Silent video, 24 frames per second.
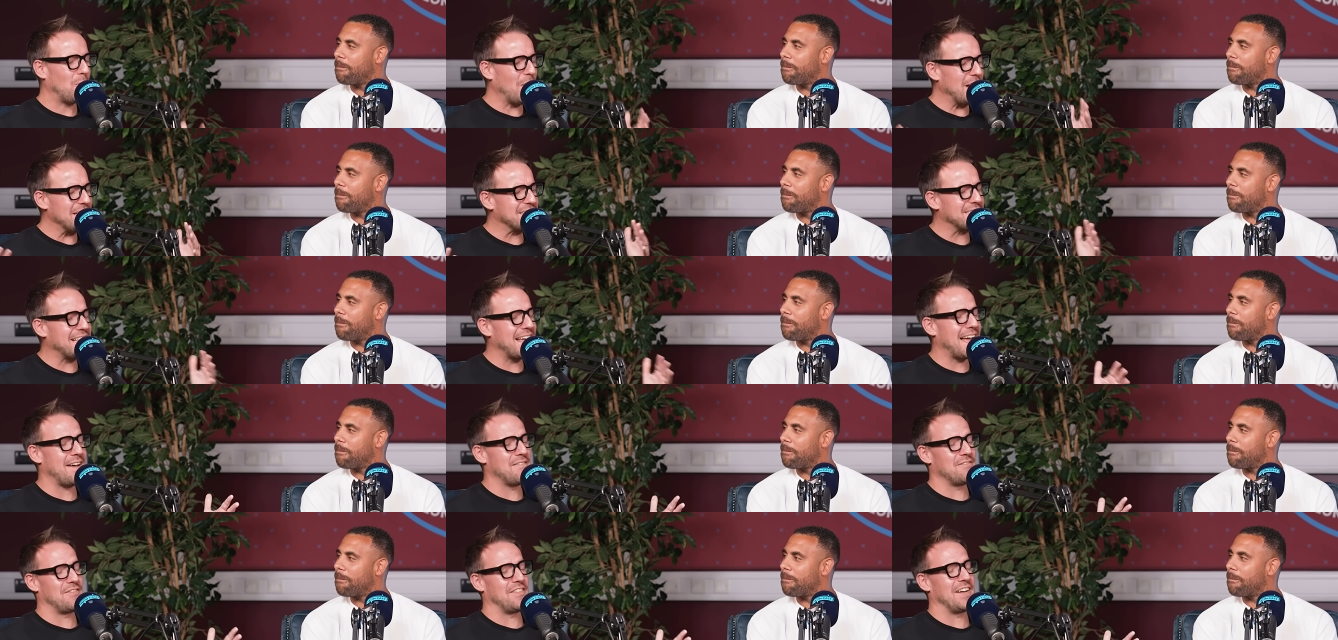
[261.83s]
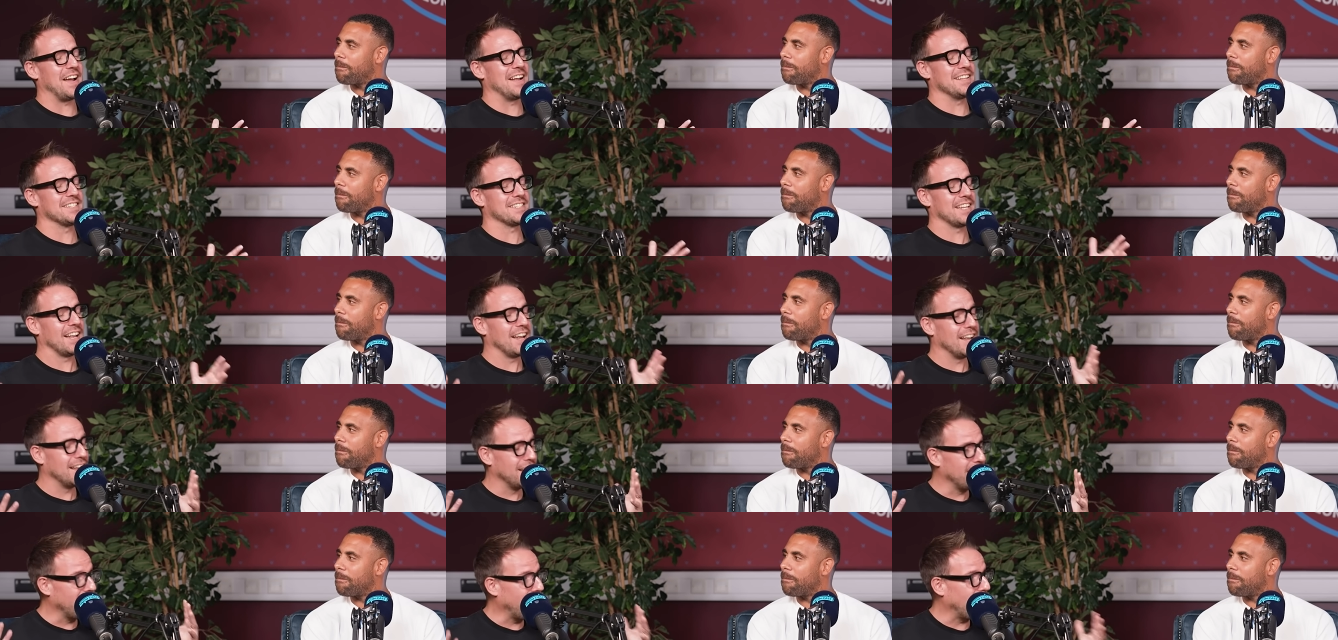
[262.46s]
Speaker 1: West Ham
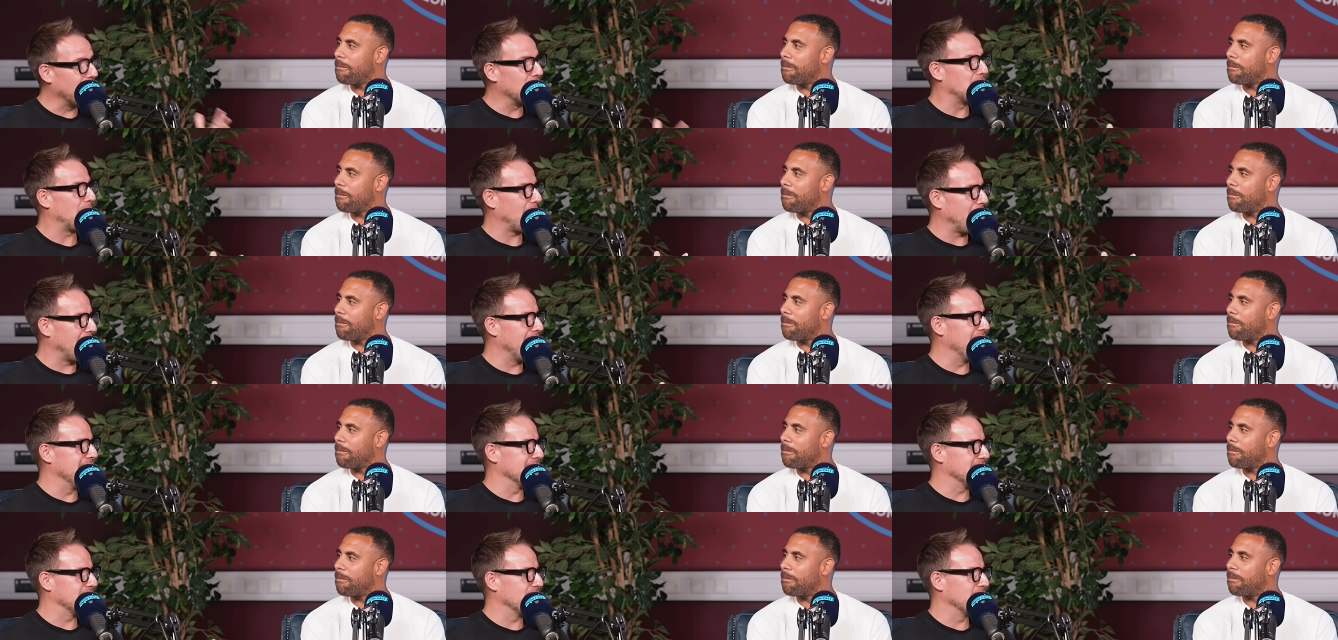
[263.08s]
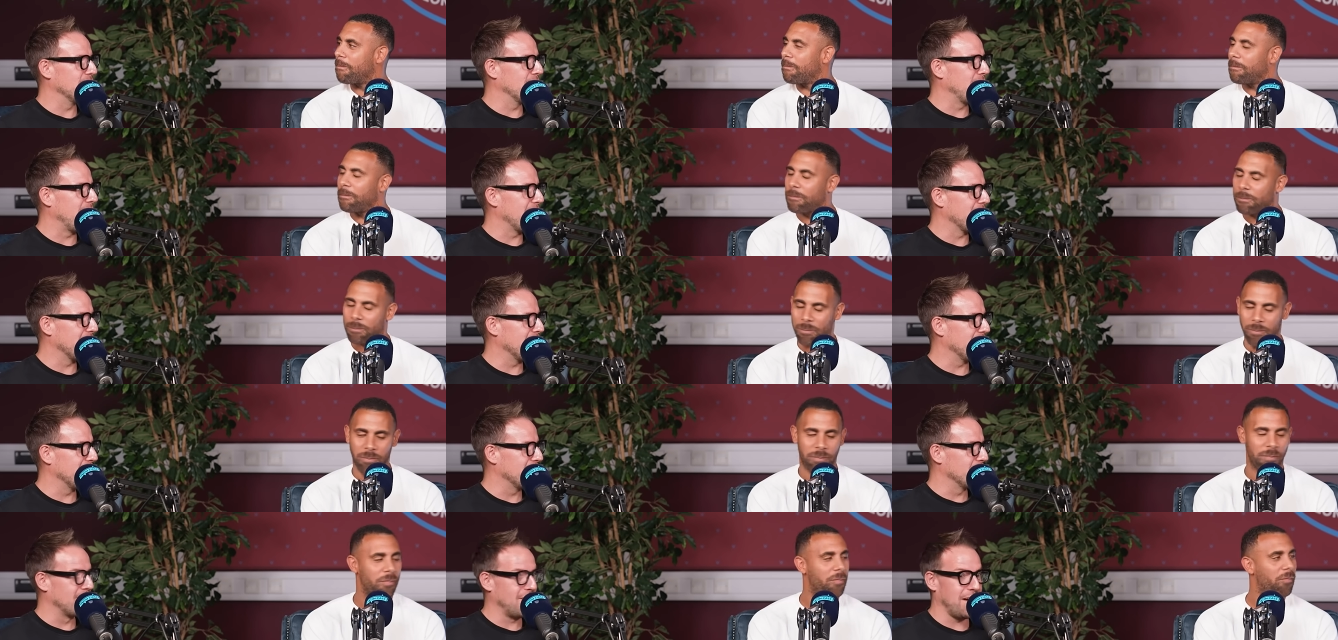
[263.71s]
fans love players that
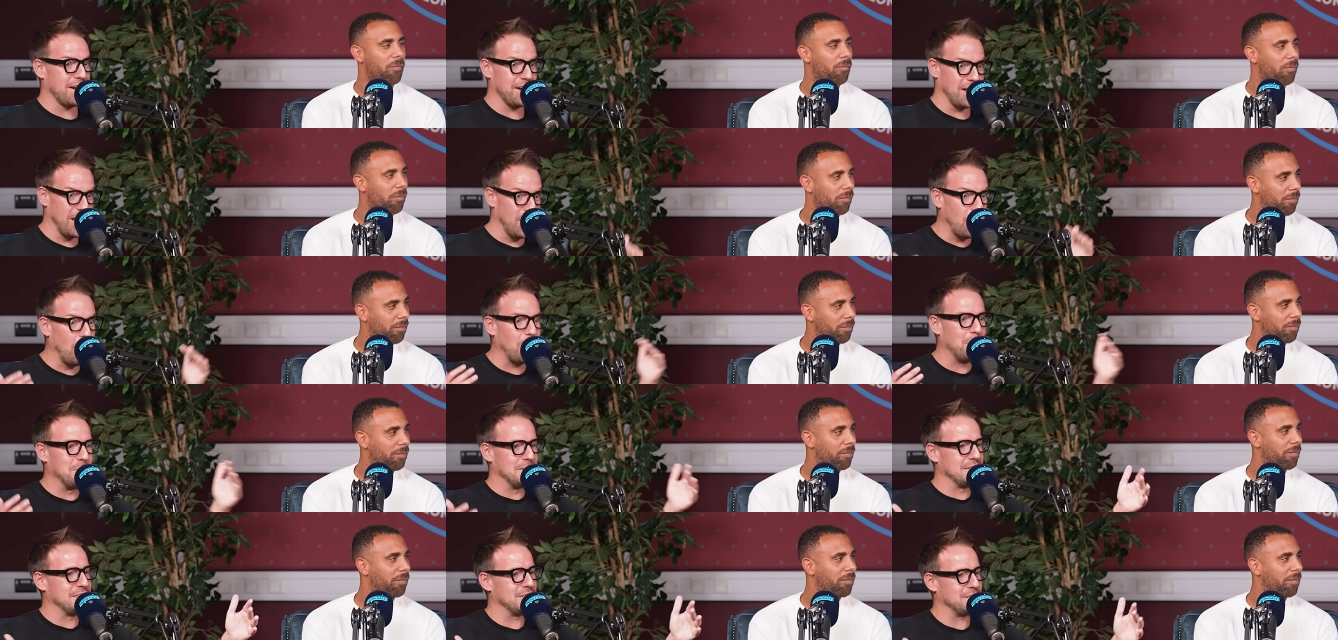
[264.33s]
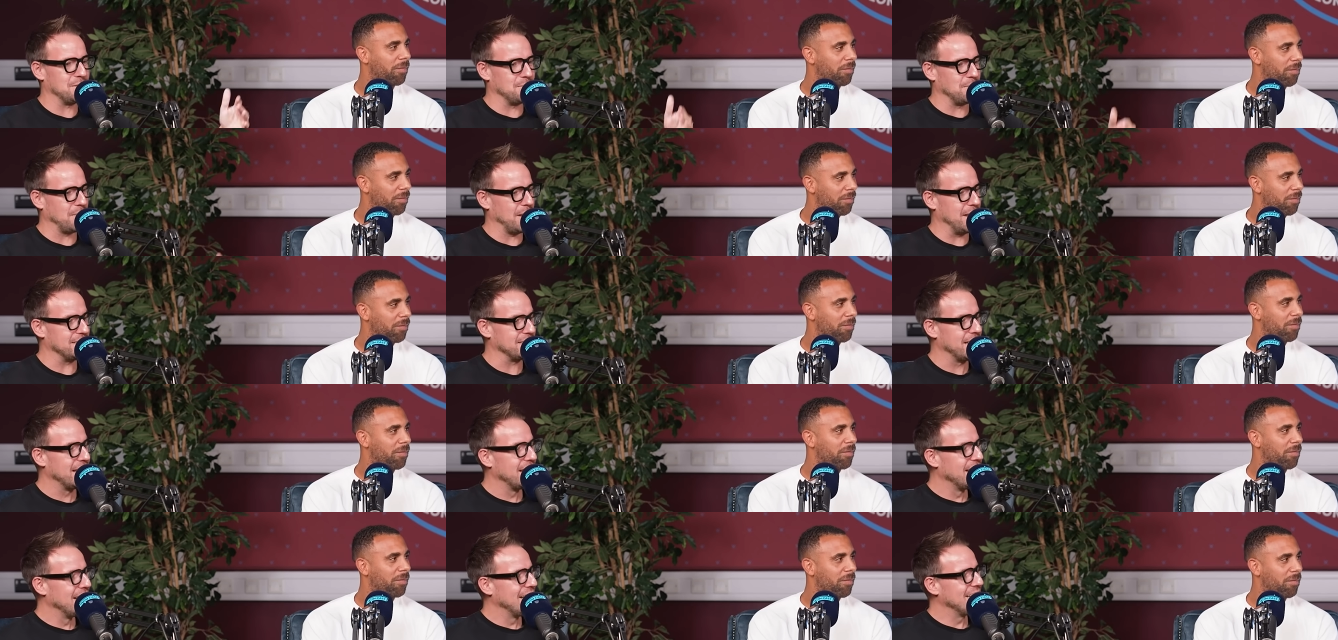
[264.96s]
run at run at opposition
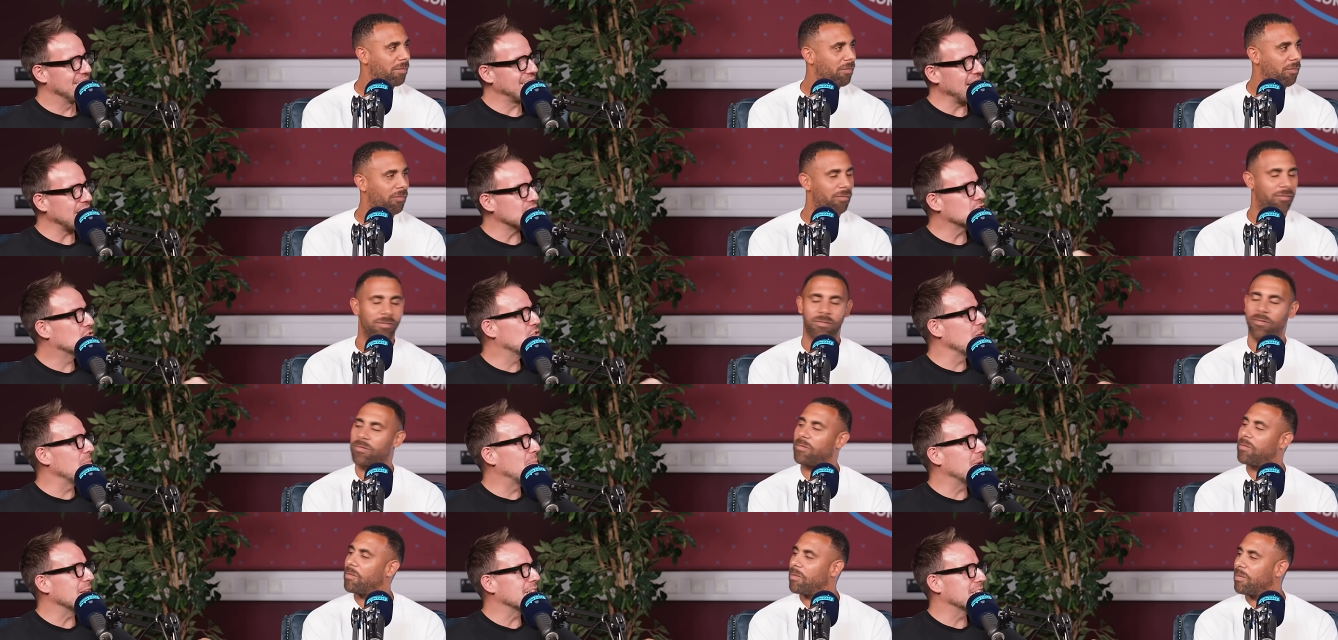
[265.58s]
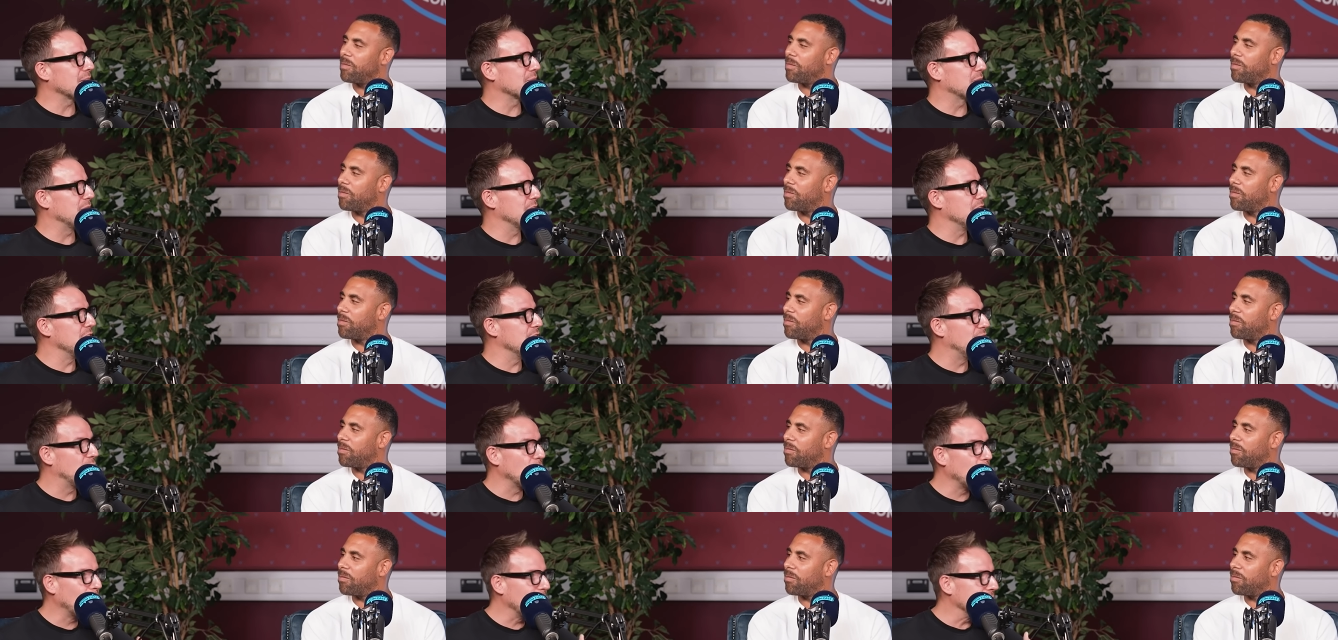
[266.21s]
players. Is that dribbling
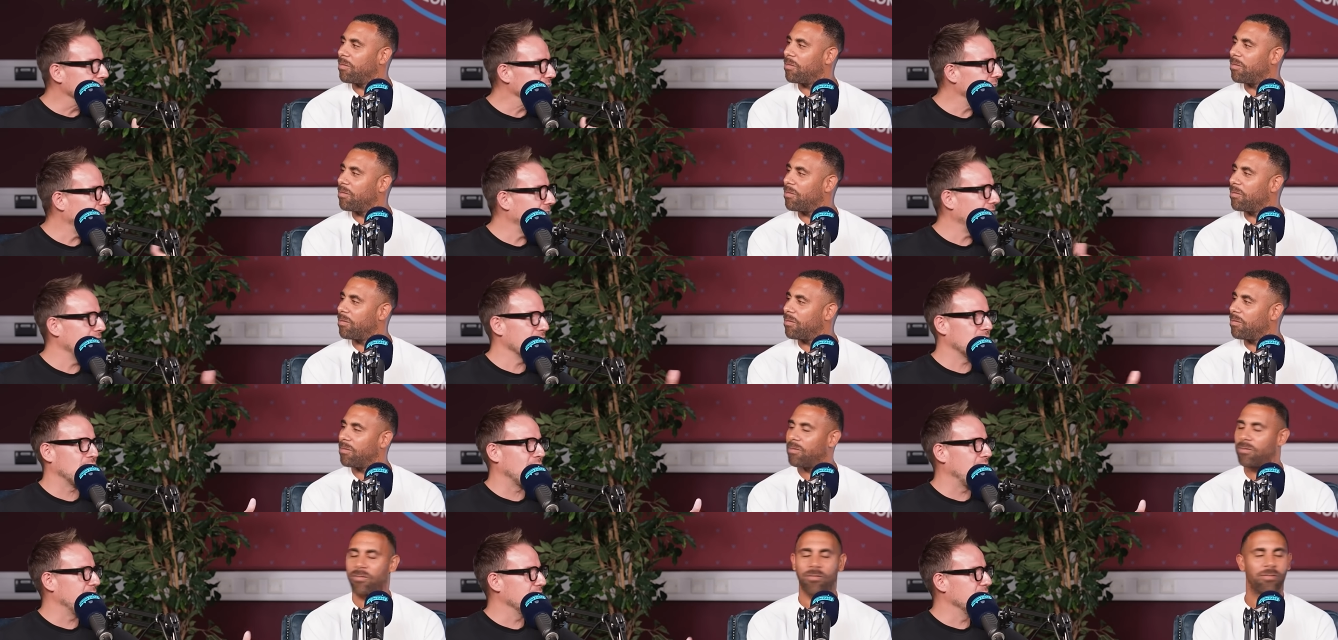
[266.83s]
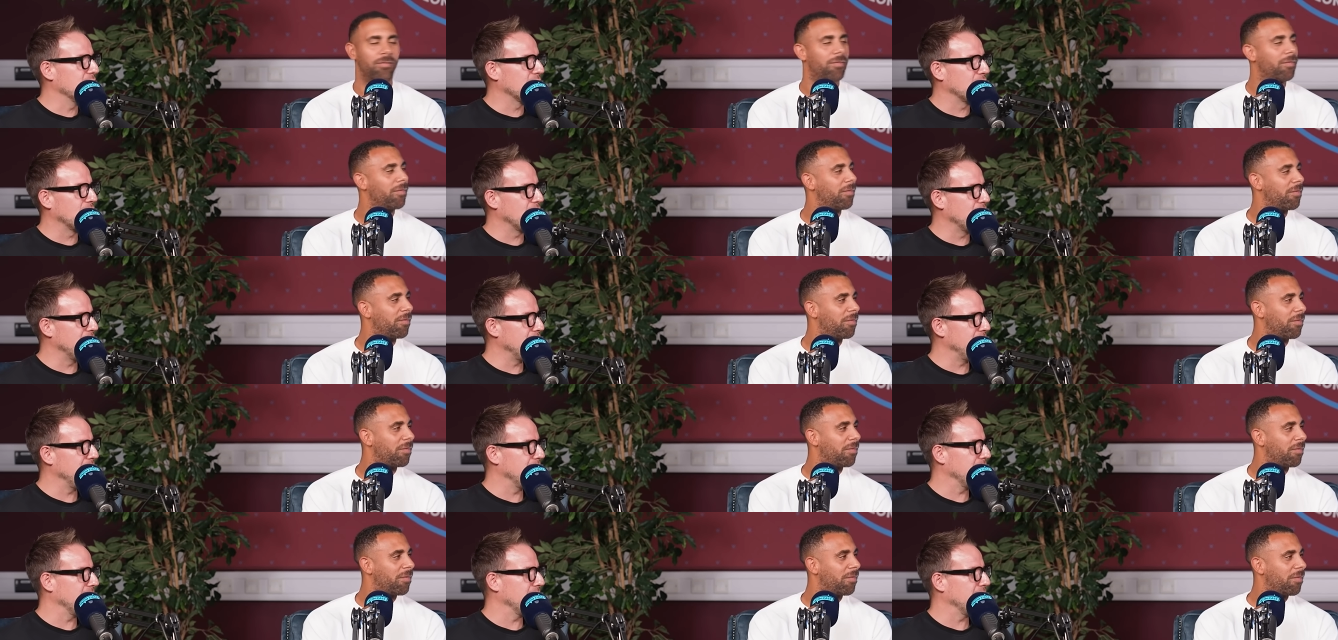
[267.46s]
something you've always had throughout your
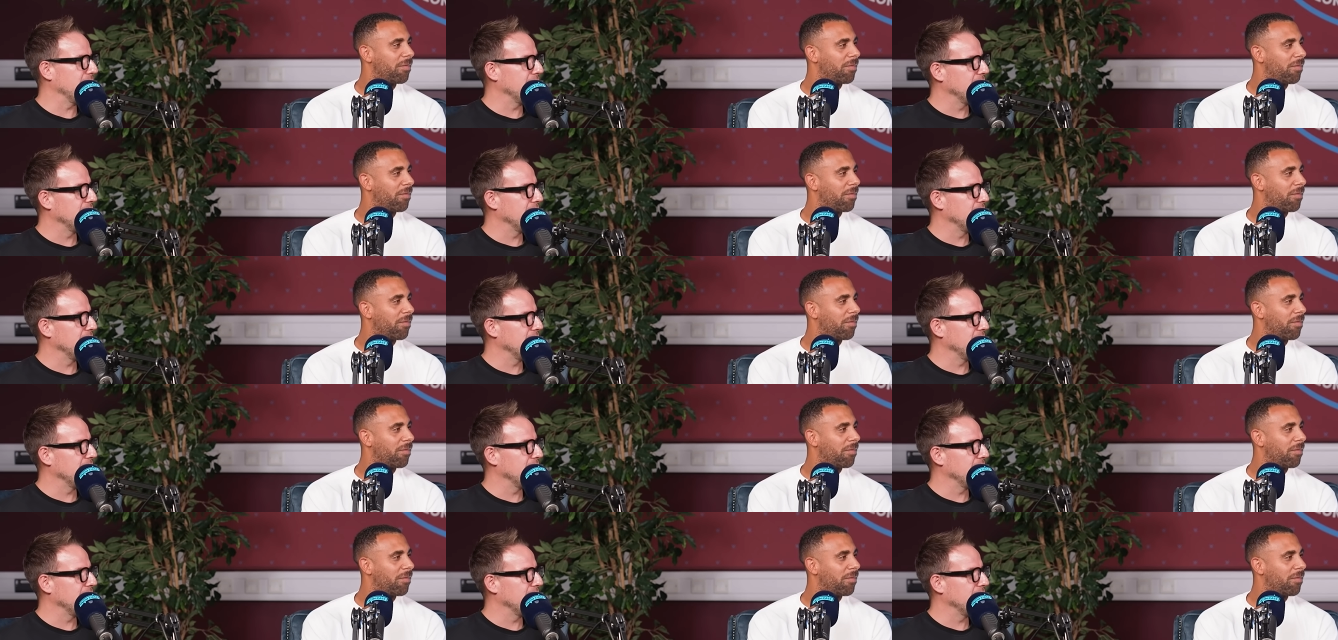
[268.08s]
career?